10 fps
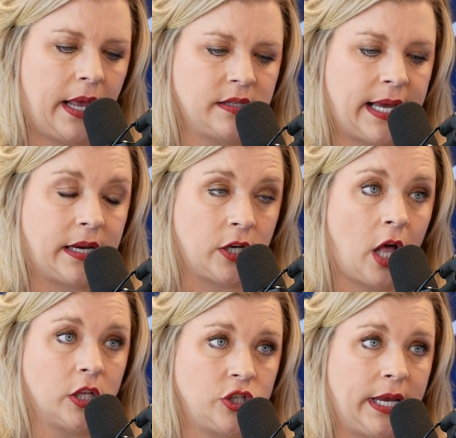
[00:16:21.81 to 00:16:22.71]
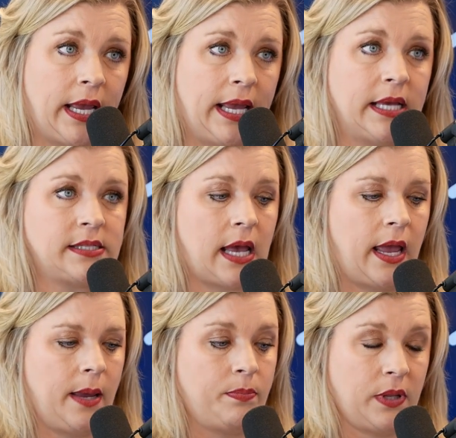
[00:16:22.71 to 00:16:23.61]
And technology is
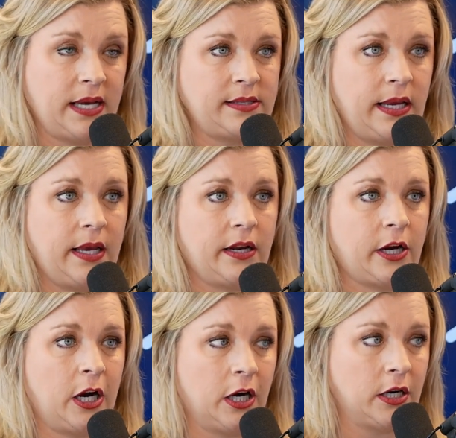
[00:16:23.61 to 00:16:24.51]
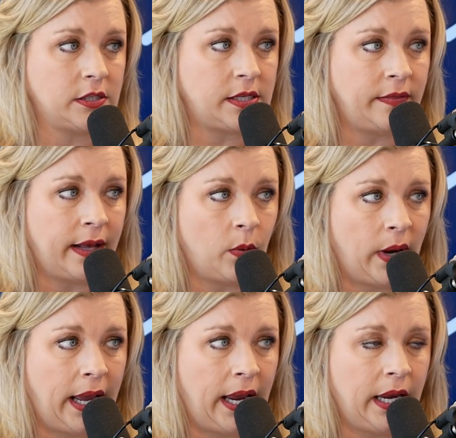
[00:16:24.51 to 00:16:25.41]
a blessing and a curse in that
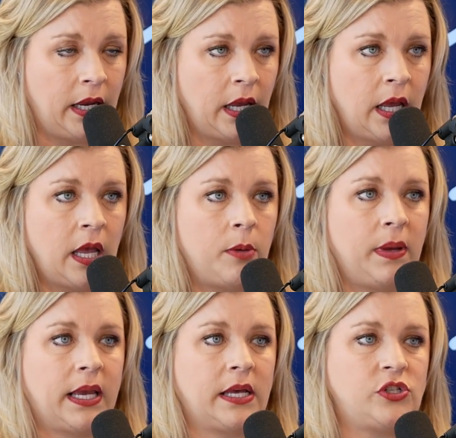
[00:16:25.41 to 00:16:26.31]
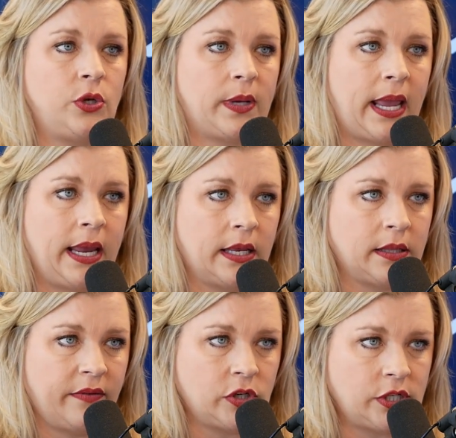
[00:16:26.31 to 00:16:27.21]
way because you can
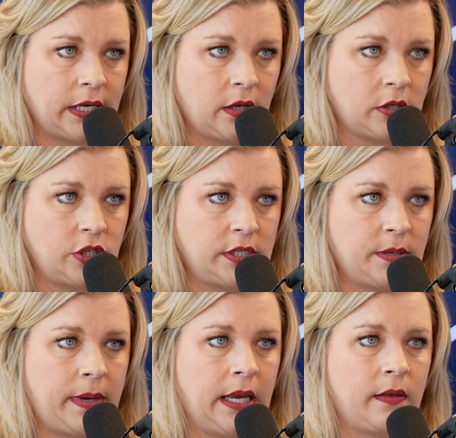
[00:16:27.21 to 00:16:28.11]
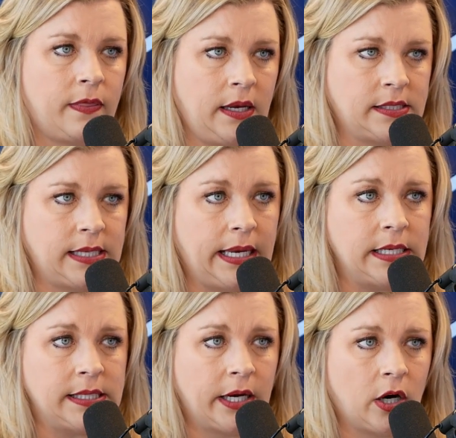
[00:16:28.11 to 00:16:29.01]
leverage technology to make things
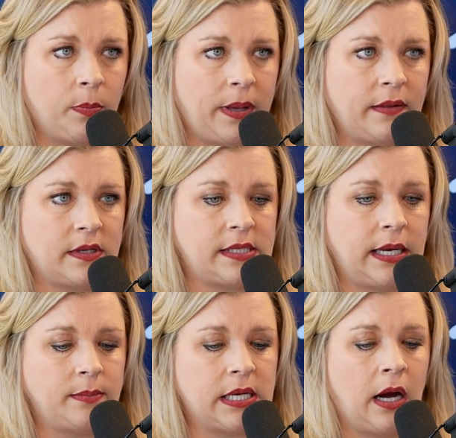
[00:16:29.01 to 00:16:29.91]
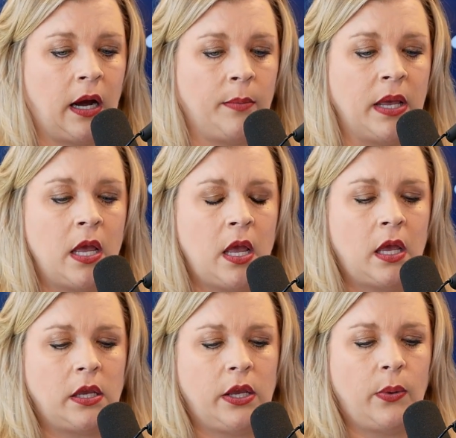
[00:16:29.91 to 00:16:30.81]
easier. But at the same time,
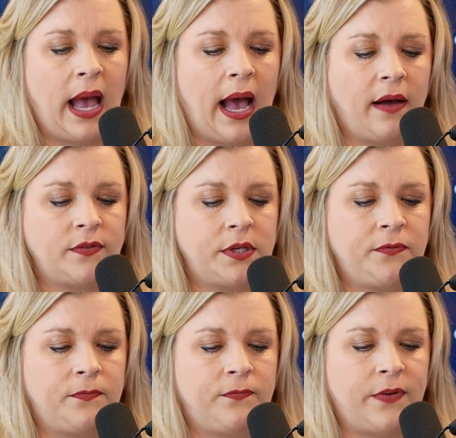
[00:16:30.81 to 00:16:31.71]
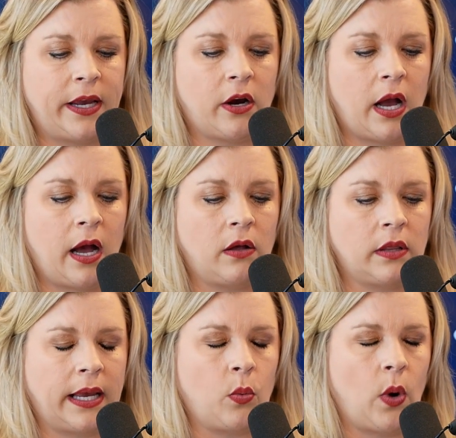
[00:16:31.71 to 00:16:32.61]
you have to figure out,
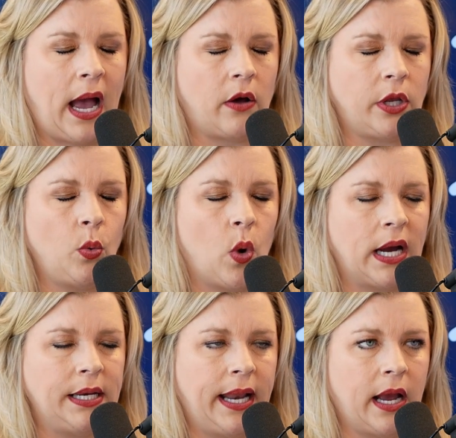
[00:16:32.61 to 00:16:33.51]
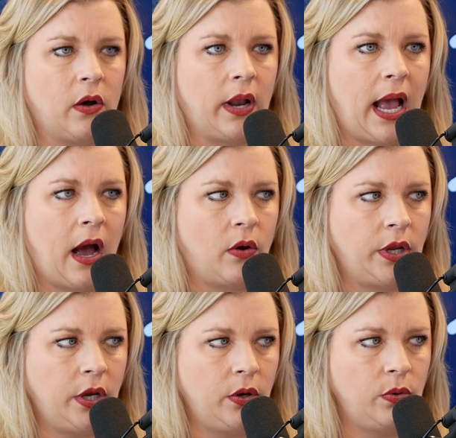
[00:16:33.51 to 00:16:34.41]
like, how do you wind down? How do
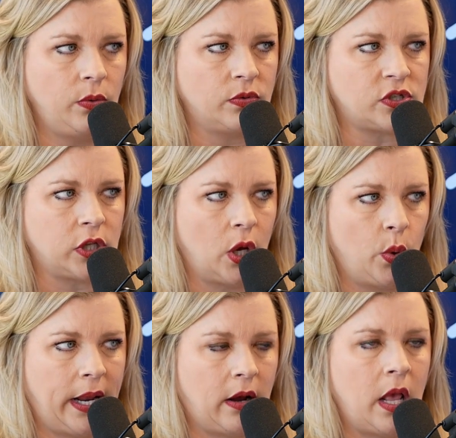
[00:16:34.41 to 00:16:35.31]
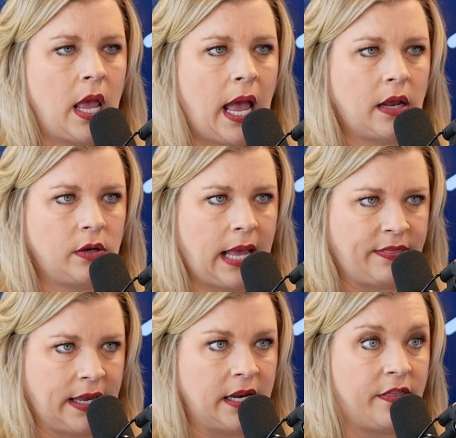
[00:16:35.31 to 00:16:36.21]
you slow down at
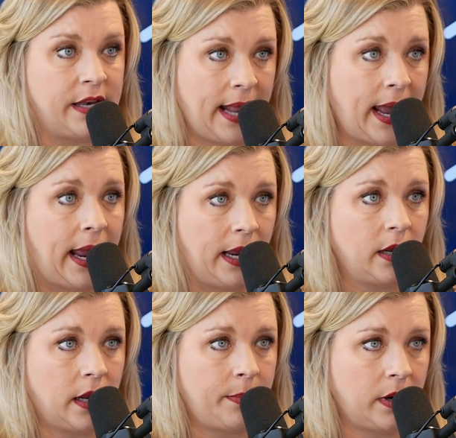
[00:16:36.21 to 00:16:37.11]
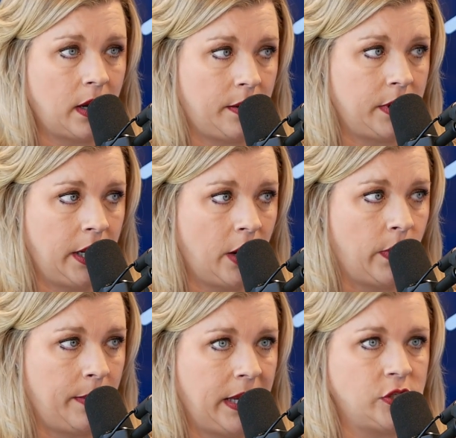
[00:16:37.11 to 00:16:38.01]
the end of the day? You know
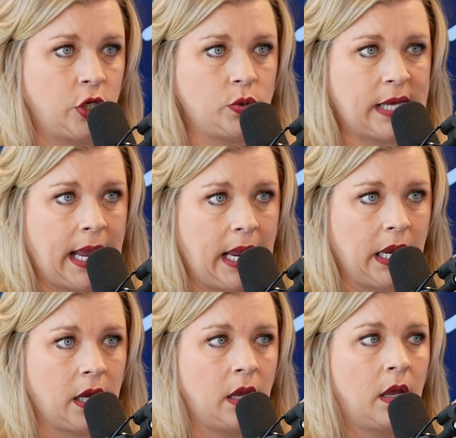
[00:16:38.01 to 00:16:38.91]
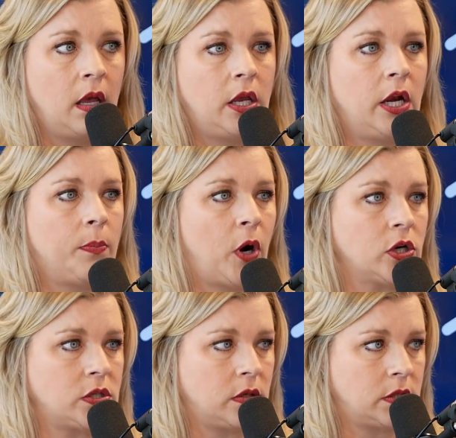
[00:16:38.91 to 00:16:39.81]
what I mean? Do you take,
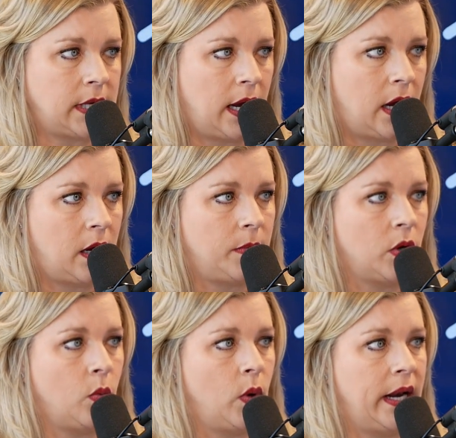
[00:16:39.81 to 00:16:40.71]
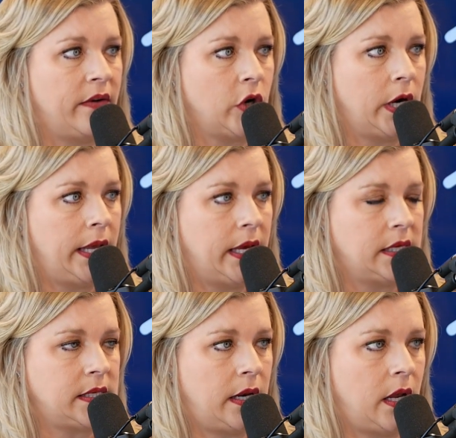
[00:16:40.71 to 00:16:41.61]
personal time or whatever it
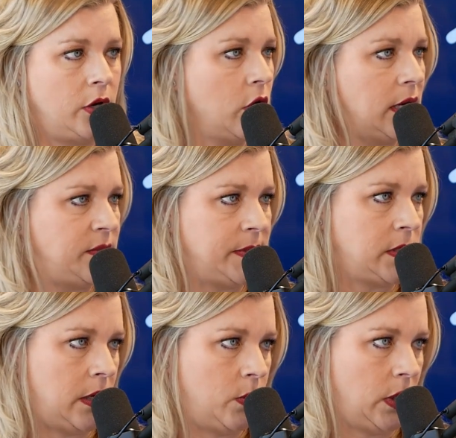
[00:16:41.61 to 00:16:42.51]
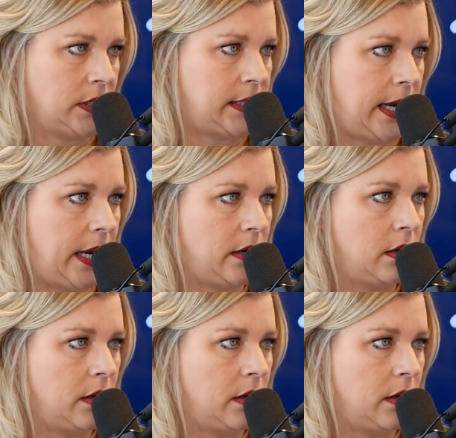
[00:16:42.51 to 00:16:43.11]
is? And your husband's not in real estate.